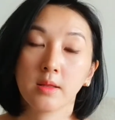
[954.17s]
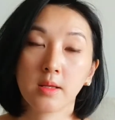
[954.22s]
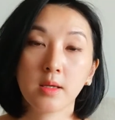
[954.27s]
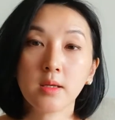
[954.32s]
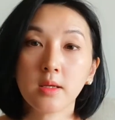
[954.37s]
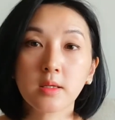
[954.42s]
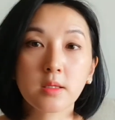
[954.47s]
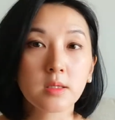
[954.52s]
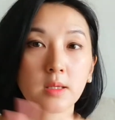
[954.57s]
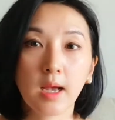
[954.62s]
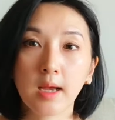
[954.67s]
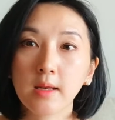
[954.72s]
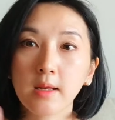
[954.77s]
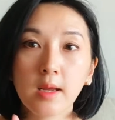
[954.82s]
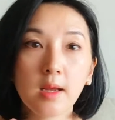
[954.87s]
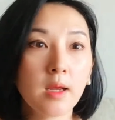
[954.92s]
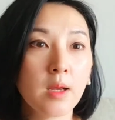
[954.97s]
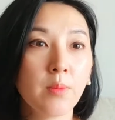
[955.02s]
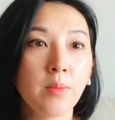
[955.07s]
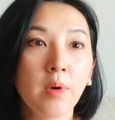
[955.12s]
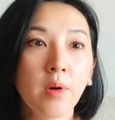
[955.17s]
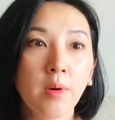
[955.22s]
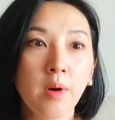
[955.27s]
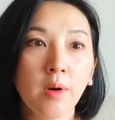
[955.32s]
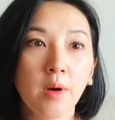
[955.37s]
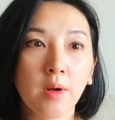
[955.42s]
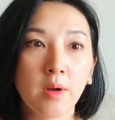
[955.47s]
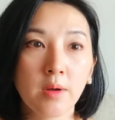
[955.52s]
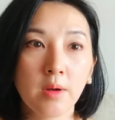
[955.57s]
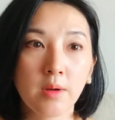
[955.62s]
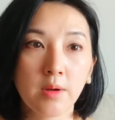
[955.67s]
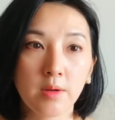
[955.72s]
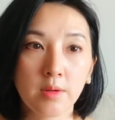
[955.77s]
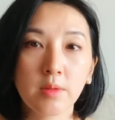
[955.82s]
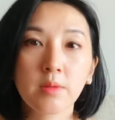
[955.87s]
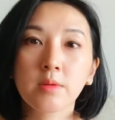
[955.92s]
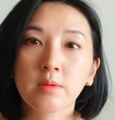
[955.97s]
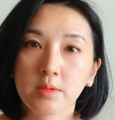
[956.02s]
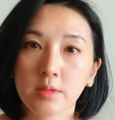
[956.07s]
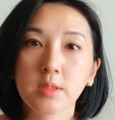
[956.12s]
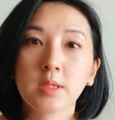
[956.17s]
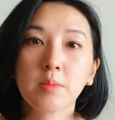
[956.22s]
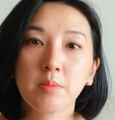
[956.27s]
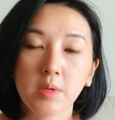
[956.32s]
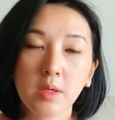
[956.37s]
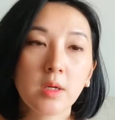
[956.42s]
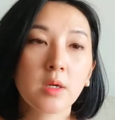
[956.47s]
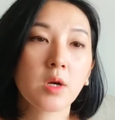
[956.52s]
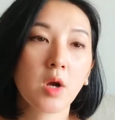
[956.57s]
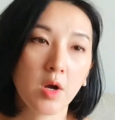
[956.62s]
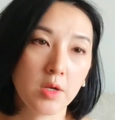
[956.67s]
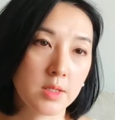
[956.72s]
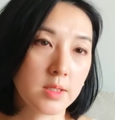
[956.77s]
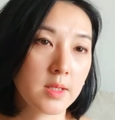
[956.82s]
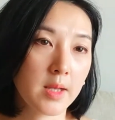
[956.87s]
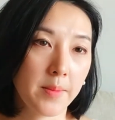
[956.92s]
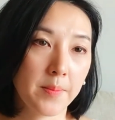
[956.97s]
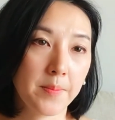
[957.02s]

That is, I think, the similar concept.